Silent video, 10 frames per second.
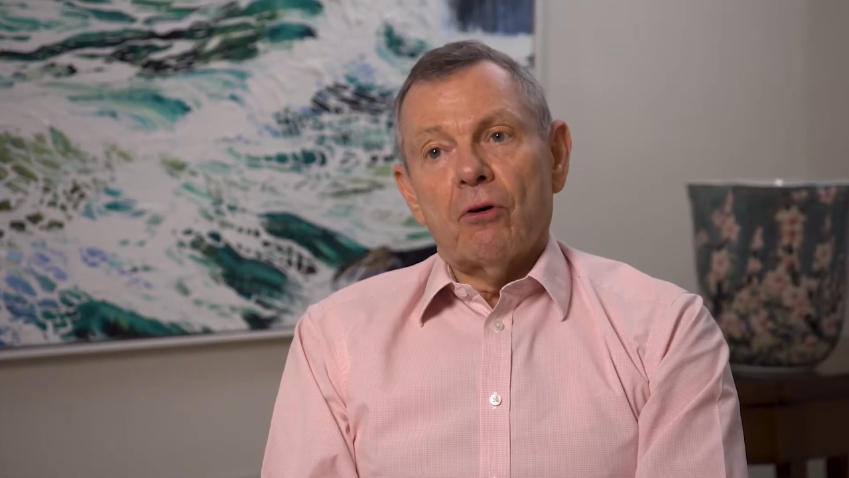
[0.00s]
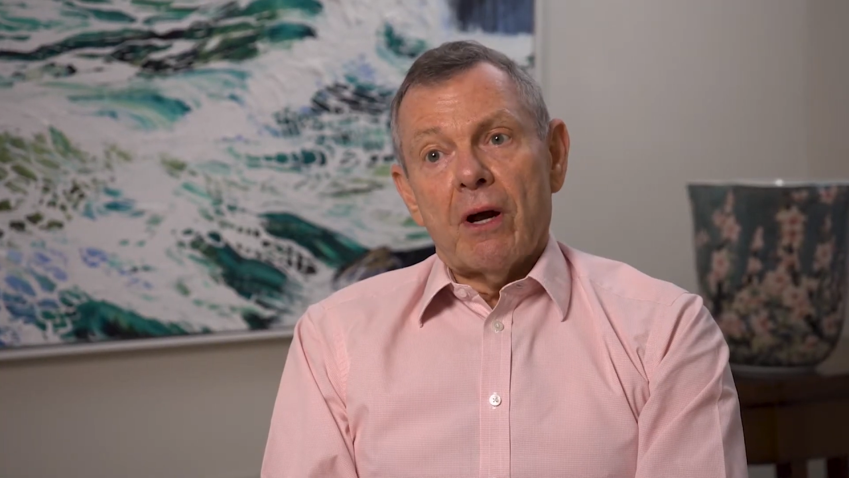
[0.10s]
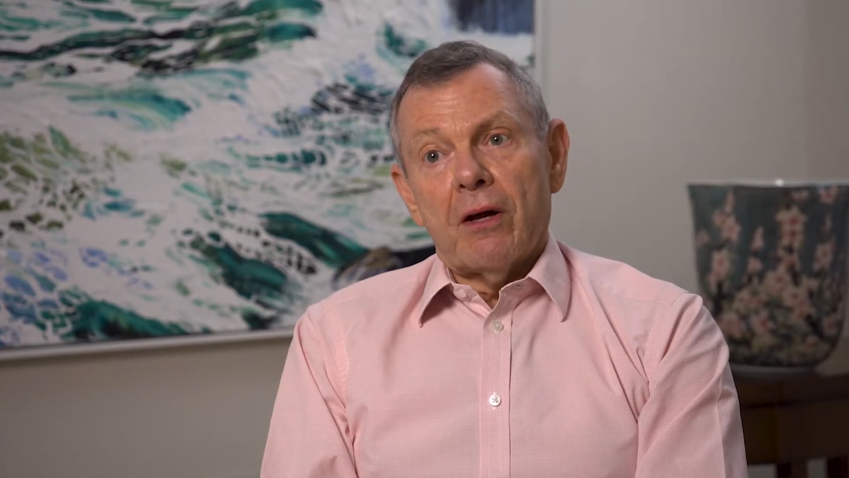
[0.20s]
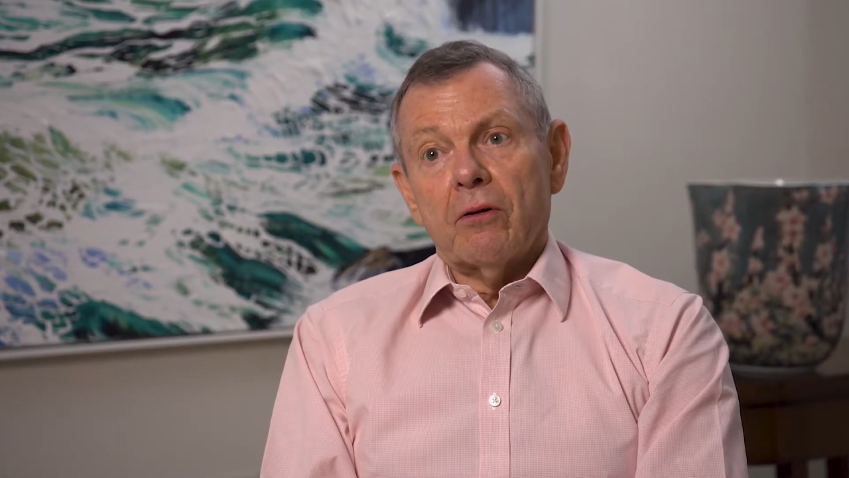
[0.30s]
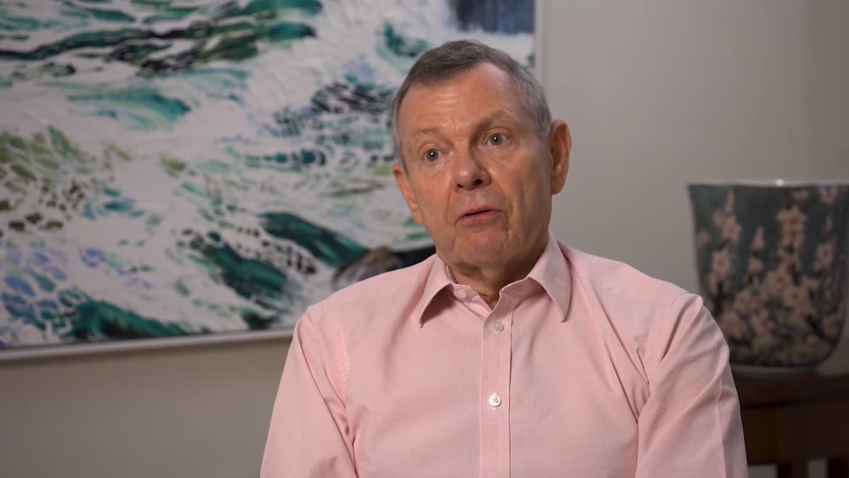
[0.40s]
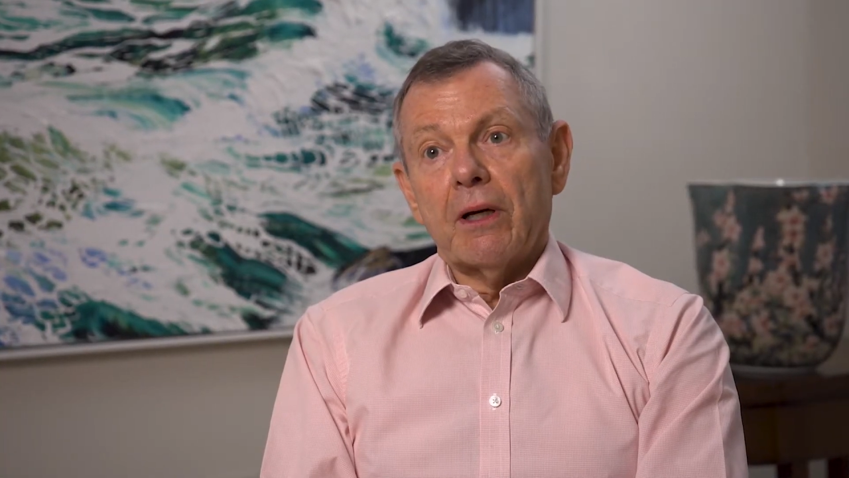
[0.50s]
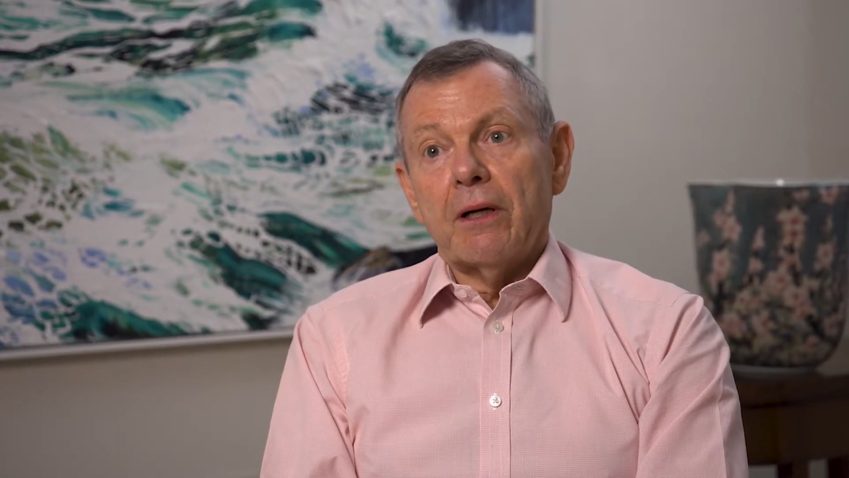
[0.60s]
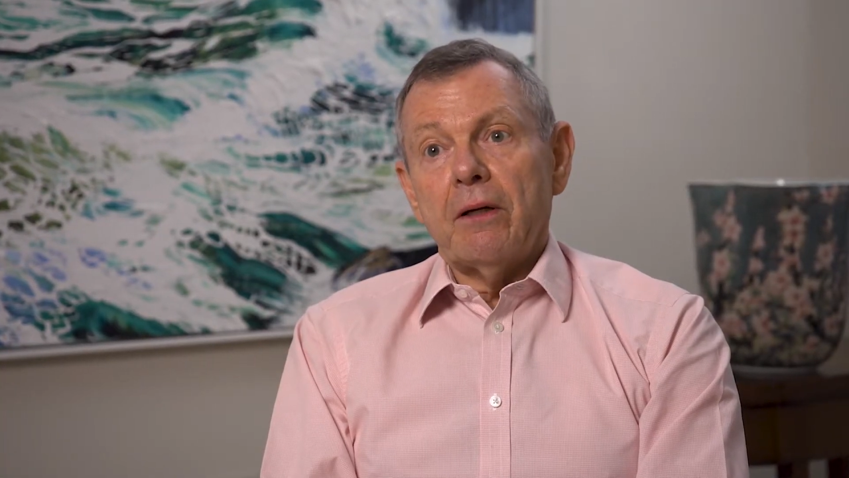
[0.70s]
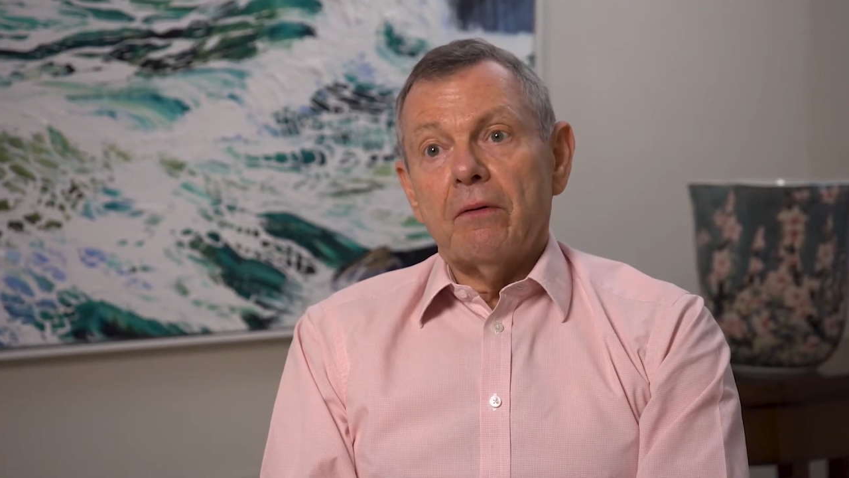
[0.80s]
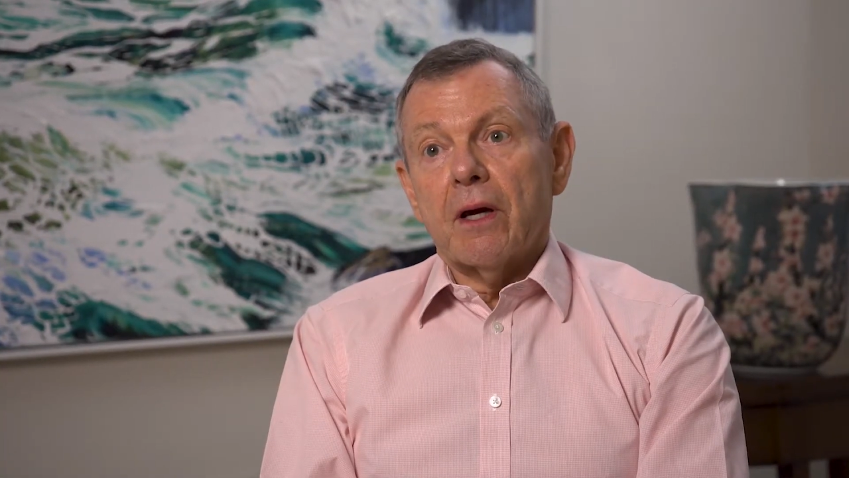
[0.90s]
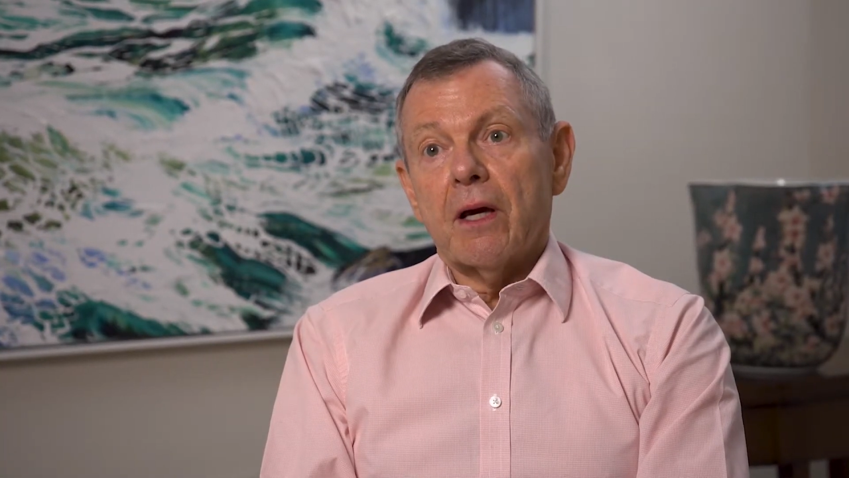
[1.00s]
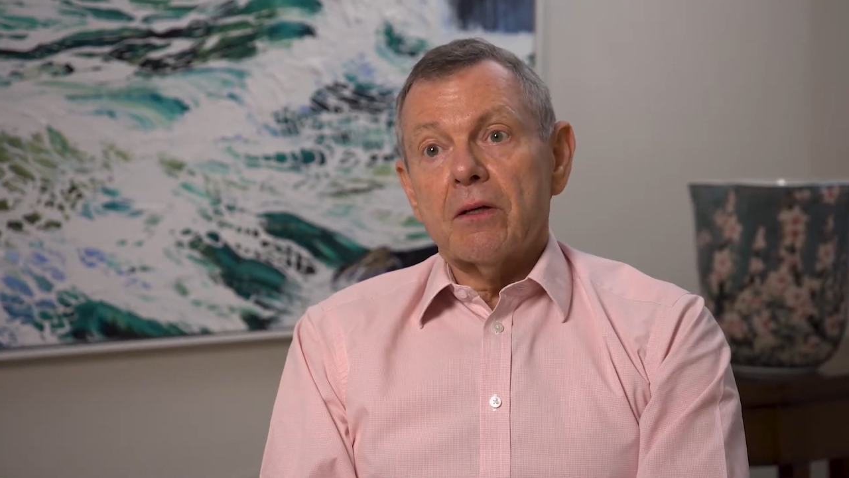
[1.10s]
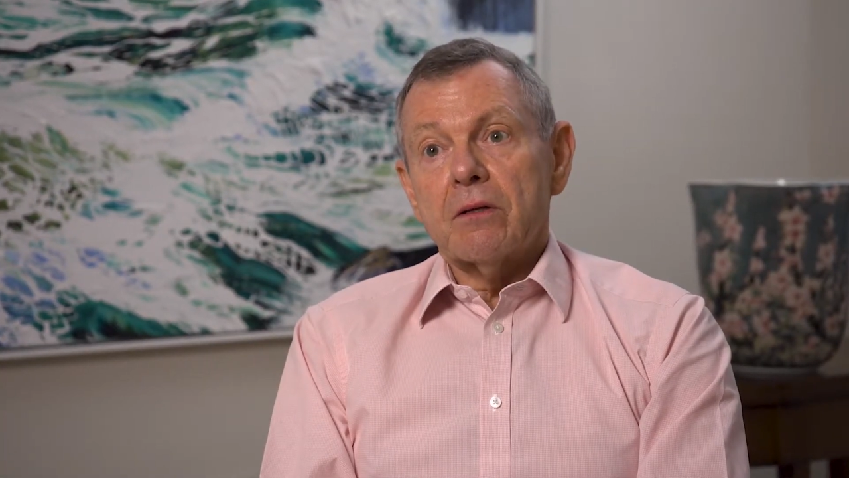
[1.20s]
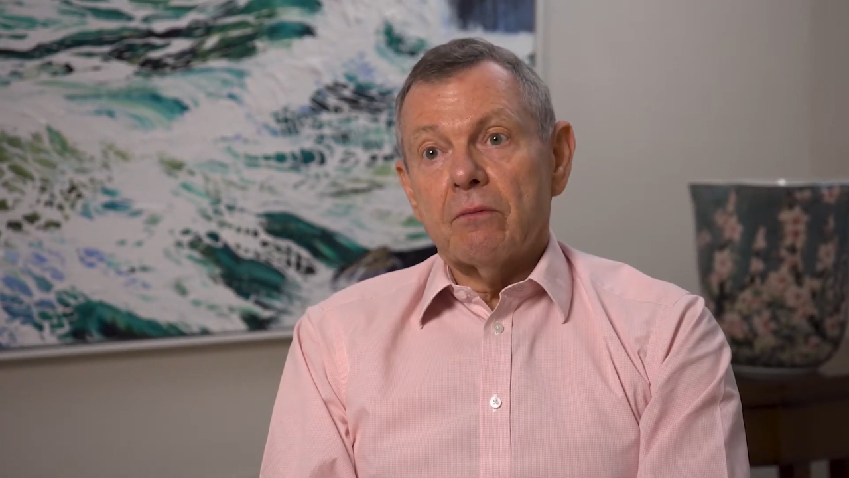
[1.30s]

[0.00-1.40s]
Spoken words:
granted really that,